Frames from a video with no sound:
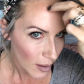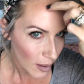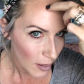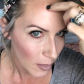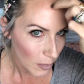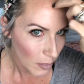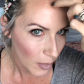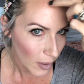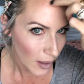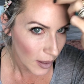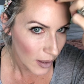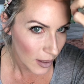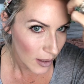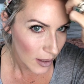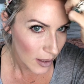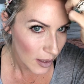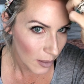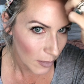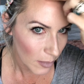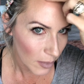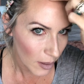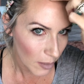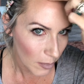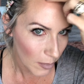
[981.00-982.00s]
I blended
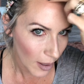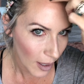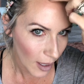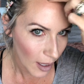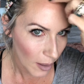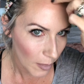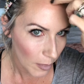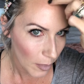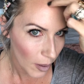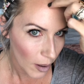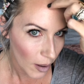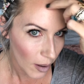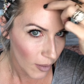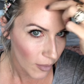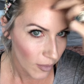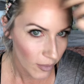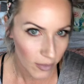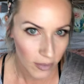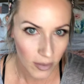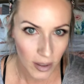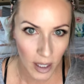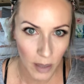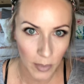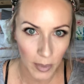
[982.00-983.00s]
some of the makeup off.
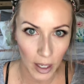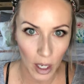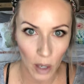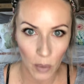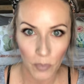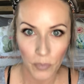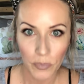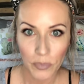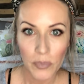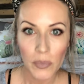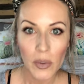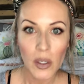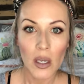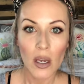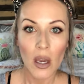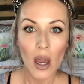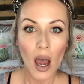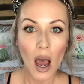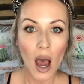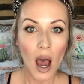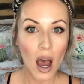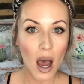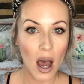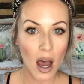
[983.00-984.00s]
There we go.
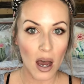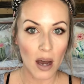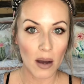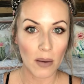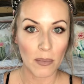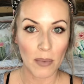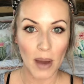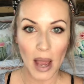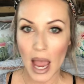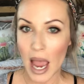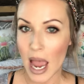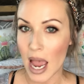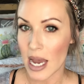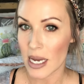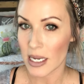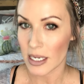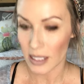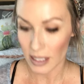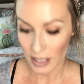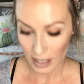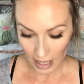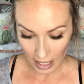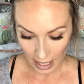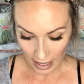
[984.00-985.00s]

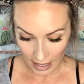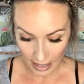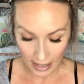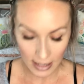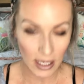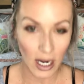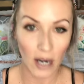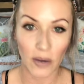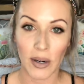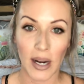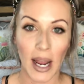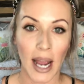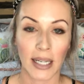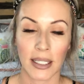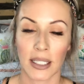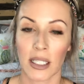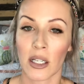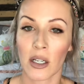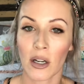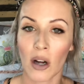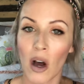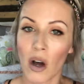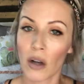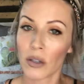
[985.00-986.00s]
And it has not reacted
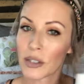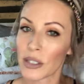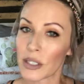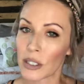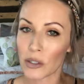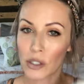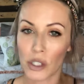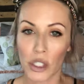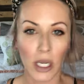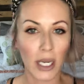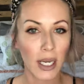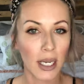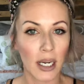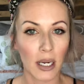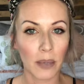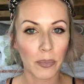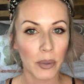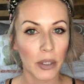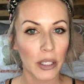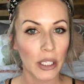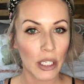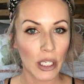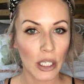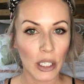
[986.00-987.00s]
at all. So shake it up
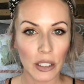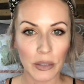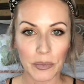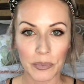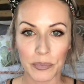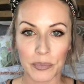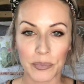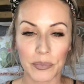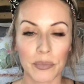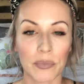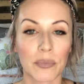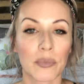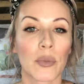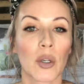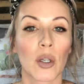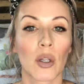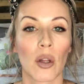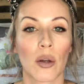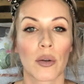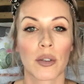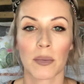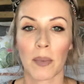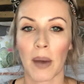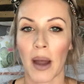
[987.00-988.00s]
really good. I'm gonna
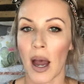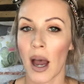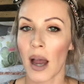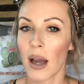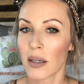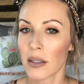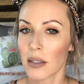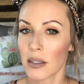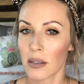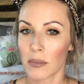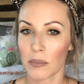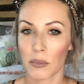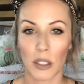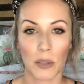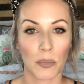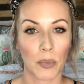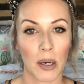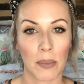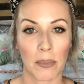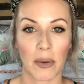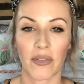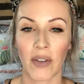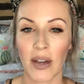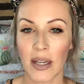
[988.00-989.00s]
close my eyes and spray
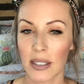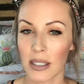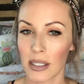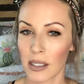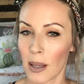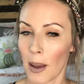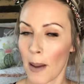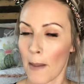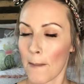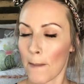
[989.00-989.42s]
my face.